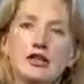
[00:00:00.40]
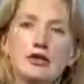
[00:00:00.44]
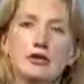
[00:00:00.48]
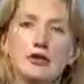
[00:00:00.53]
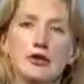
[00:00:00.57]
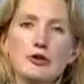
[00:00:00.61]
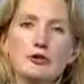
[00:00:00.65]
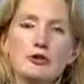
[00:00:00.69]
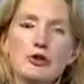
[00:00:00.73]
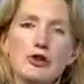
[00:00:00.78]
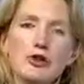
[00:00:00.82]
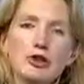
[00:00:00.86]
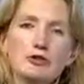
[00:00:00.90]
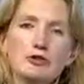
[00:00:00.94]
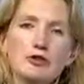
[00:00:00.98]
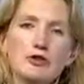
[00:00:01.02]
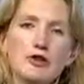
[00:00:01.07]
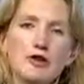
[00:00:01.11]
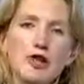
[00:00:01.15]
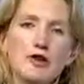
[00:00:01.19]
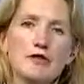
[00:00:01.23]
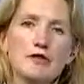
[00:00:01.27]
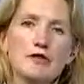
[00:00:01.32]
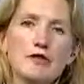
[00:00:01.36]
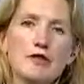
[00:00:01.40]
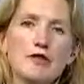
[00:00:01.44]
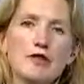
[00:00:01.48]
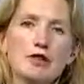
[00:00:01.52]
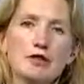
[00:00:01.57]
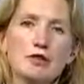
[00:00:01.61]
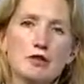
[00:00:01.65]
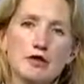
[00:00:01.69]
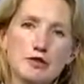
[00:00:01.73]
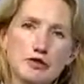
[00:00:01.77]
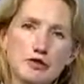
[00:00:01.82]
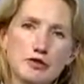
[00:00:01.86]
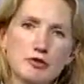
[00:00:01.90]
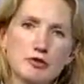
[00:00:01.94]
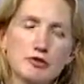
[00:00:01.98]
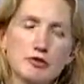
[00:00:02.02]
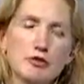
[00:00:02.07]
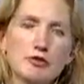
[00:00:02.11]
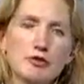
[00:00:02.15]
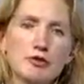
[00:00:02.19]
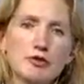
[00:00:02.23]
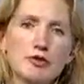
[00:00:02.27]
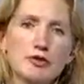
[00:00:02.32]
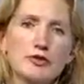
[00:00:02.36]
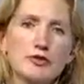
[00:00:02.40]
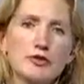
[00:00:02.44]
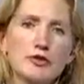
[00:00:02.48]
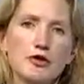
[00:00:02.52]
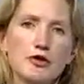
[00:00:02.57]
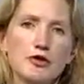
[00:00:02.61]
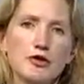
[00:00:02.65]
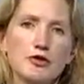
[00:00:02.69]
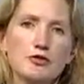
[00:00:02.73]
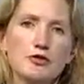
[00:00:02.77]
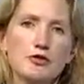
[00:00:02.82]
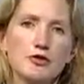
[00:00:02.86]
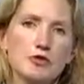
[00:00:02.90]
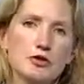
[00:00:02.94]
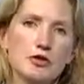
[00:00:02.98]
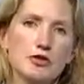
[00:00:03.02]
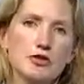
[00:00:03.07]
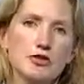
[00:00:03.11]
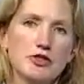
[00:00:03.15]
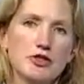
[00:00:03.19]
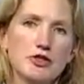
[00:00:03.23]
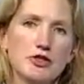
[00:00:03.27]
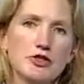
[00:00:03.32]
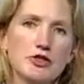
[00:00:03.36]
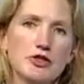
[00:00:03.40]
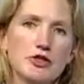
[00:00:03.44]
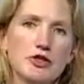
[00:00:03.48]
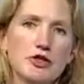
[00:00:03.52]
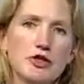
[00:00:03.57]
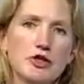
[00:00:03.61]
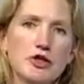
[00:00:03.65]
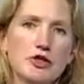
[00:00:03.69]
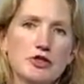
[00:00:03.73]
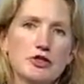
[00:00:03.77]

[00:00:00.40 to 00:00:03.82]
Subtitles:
Hello and welcome to the FT's special report on the future of commodities.